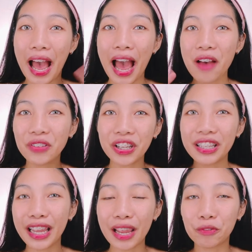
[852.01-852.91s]
Have a good
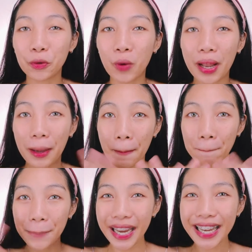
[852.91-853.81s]
day everyone!
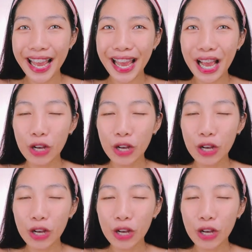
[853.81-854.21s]
Bye now!